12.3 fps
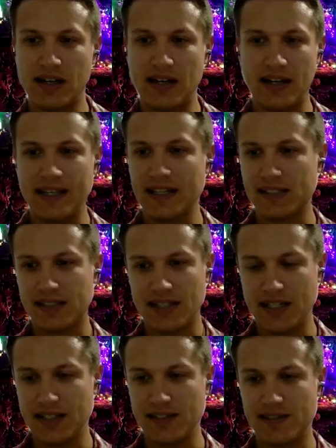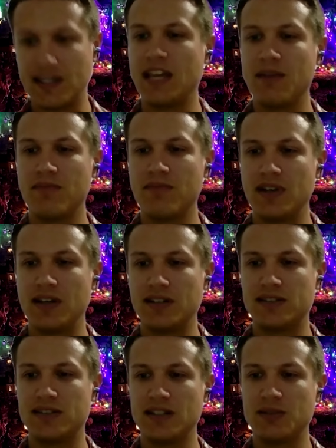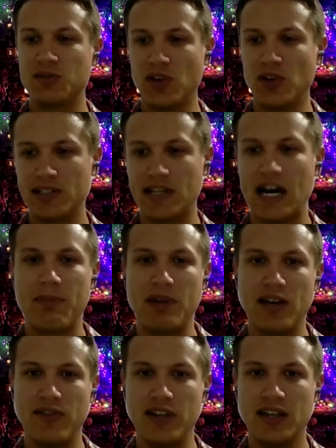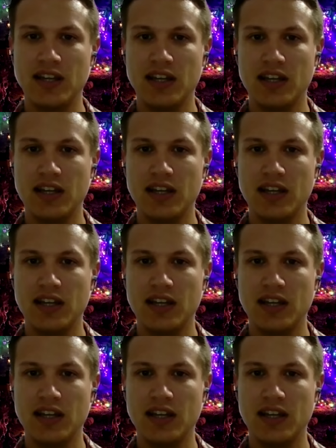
I guess kind of the same. It's it was very top heavy.